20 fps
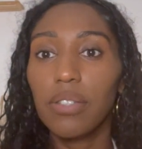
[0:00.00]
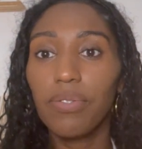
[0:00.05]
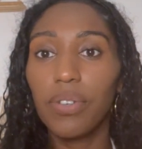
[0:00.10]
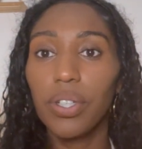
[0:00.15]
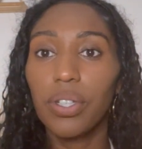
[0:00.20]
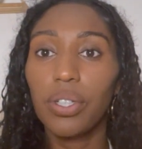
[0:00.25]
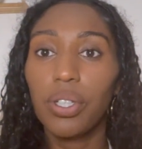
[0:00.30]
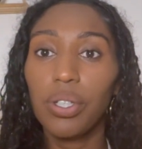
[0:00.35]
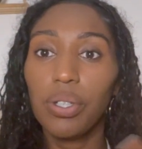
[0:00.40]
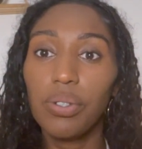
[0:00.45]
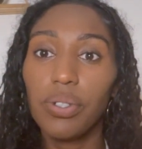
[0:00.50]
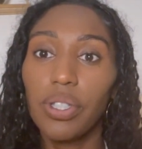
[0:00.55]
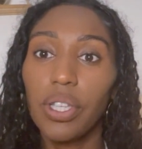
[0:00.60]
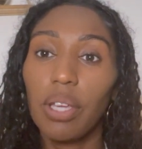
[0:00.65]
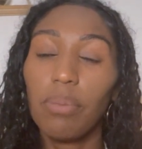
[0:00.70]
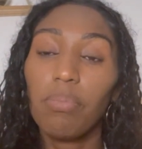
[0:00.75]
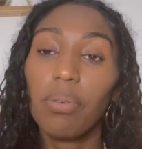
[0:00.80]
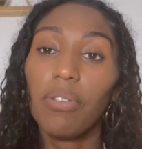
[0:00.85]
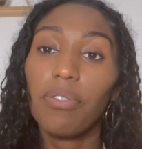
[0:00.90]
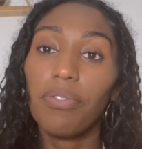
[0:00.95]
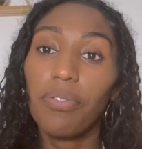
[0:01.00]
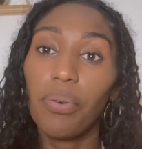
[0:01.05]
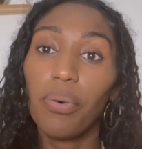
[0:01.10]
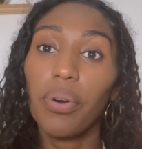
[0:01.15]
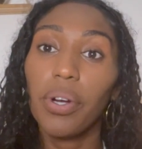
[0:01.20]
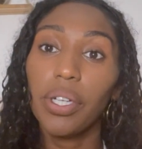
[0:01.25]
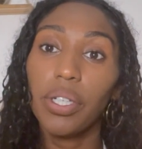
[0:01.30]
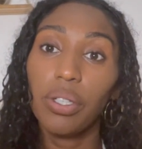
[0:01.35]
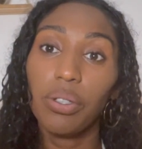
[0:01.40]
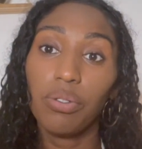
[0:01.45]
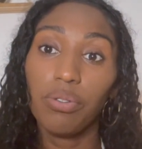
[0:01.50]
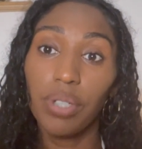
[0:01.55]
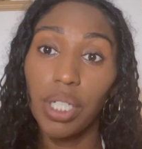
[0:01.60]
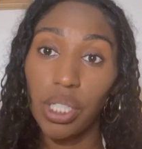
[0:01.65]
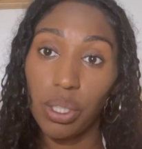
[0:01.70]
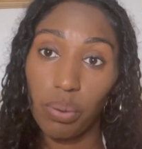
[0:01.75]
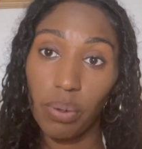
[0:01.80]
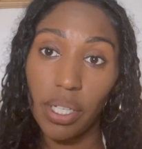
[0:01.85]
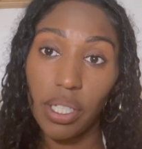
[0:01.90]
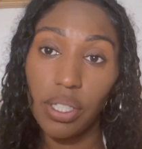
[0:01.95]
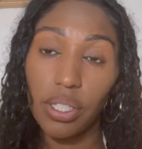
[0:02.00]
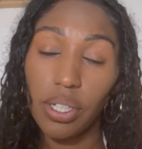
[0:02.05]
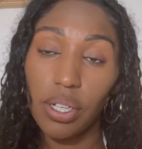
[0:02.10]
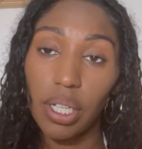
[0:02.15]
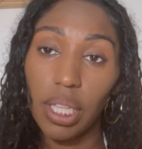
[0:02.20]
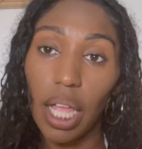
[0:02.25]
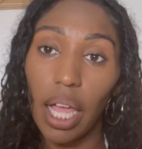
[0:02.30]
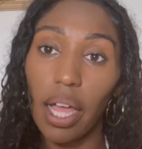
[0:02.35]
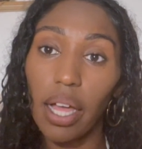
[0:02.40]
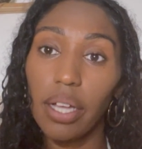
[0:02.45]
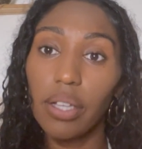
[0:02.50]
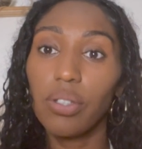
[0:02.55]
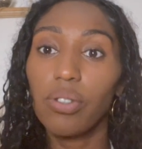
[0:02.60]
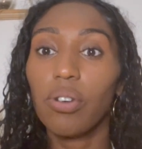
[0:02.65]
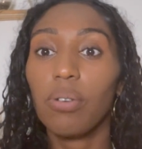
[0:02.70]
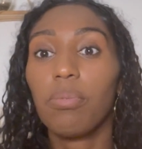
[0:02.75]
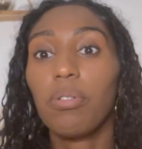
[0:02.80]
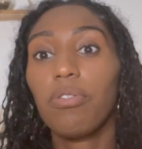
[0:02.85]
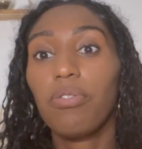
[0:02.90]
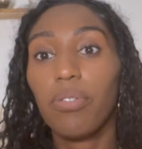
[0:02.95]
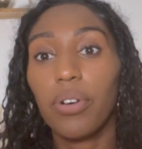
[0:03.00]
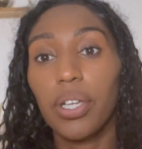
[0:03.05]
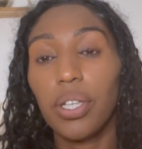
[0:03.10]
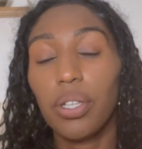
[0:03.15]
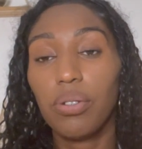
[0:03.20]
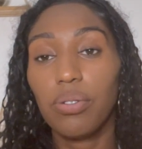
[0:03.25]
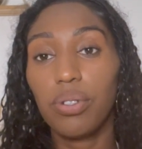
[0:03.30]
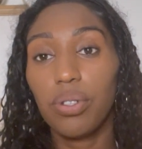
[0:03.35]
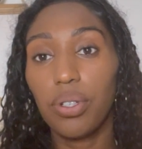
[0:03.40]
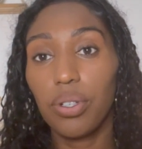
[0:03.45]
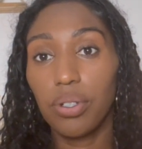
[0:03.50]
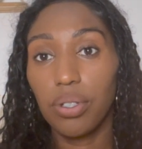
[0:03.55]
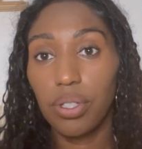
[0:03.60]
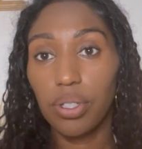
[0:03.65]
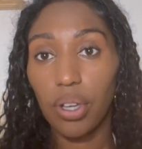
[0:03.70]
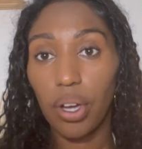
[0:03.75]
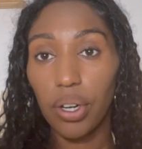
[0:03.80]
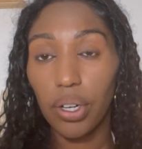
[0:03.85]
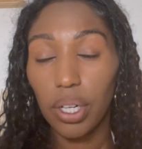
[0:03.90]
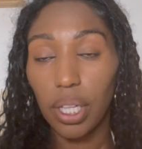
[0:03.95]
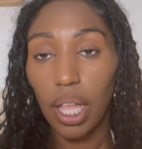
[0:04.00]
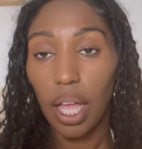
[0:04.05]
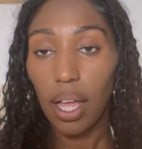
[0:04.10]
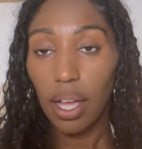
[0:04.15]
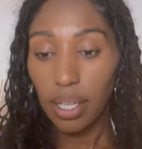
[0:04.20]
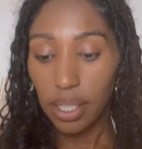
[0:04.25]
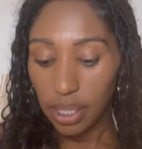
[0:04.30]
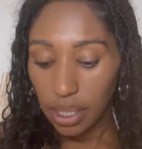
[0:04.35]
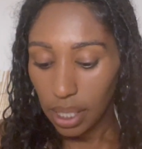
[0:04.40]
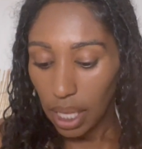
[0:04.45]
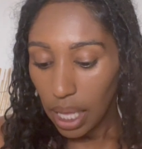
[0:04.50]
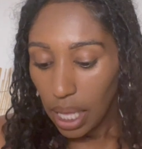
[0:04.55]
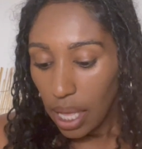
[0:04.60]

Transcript: for using before you retwist your locks or before you do your starter locks.